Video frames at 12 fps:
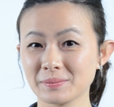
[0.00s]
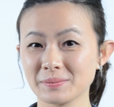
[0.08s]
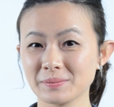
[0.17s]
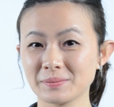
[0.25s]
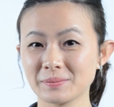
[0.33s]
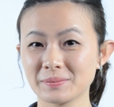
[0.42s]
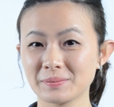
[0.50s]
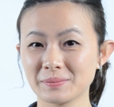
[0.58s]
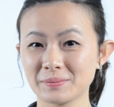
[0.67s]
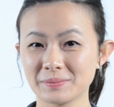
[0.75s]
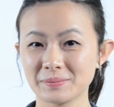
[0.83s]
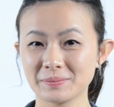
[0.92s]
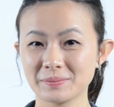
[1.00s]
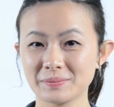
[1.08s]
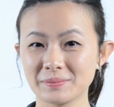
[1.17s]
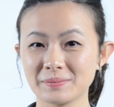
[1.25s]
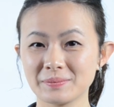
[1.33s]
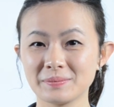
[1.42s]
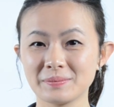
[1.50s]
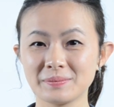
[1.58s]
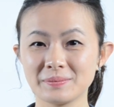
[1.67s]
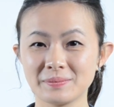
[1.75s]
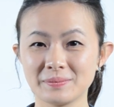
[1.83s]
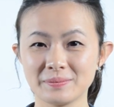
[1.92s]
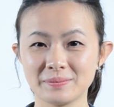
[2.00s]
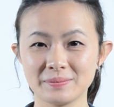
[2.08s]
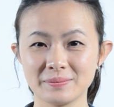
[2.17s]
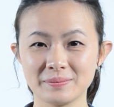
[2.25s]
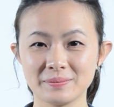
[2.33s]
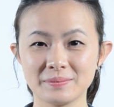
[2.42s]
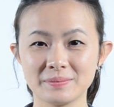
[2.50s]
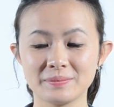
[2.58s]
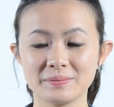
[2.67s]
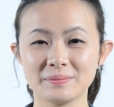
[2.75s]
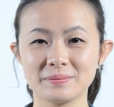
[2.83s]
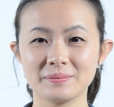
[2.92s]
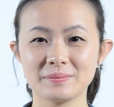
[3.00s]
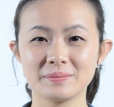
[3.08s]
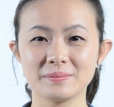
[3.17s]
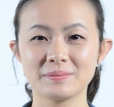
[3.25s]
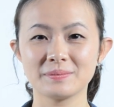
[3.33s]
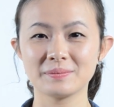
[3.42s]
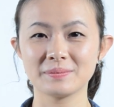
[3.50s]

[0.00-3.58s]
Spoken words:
[no speech]